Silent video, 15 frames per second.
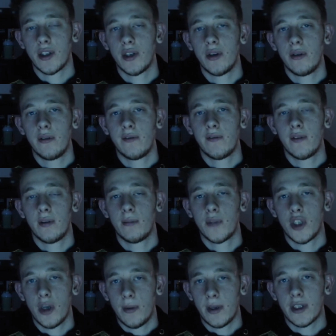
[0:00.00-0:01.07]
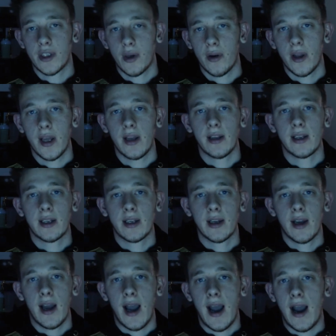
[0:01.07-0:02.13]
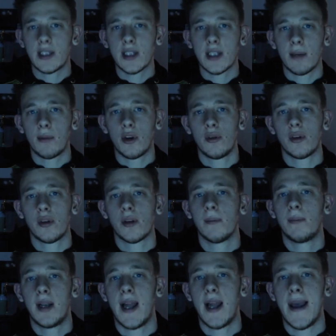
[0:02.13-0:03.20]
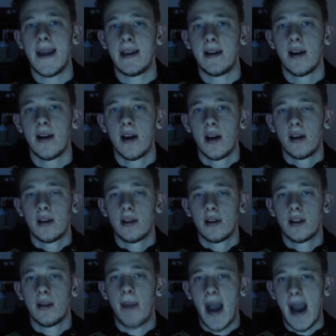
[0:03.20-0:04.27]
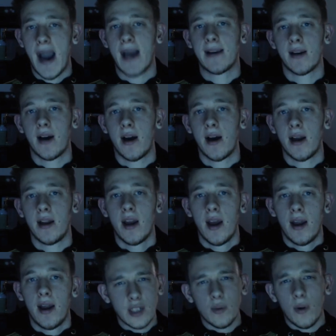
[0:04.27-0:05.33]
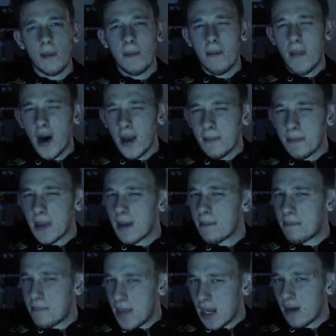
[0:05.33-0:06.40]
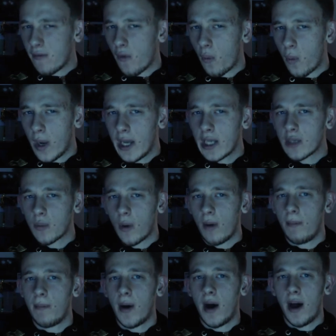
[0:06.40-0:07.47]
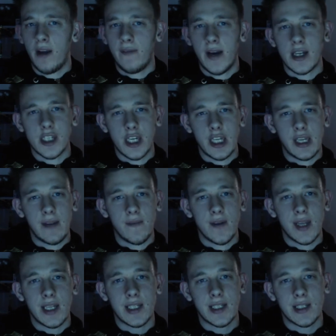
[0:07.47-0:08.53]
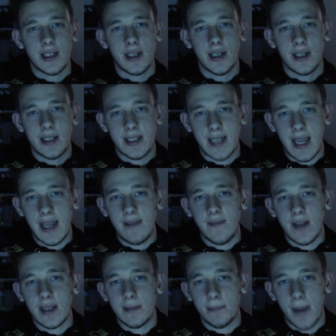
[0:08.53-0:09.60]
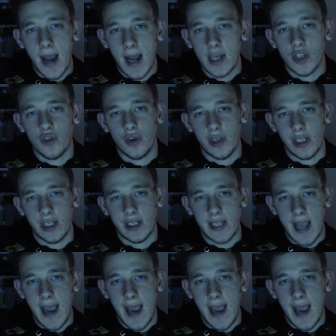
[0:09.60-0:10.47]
the zoo from Joe Exotic. We need someone who can play the bad guy. Now, this one might be a bit of a weird one, but I've actually given this to David Patrick